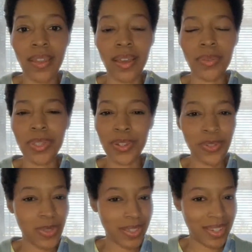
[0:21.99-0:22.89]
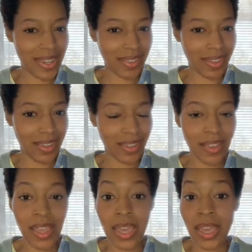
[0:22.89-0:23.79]
I was going to do this daily,
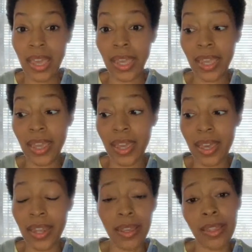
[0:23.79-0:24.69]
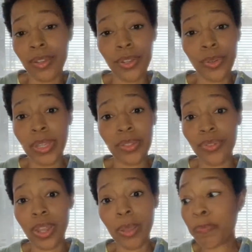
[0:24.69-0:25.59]
and I didn't do it
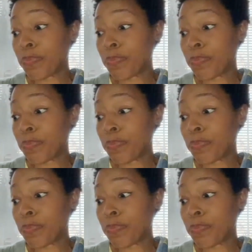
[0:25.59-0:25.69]
yesterday.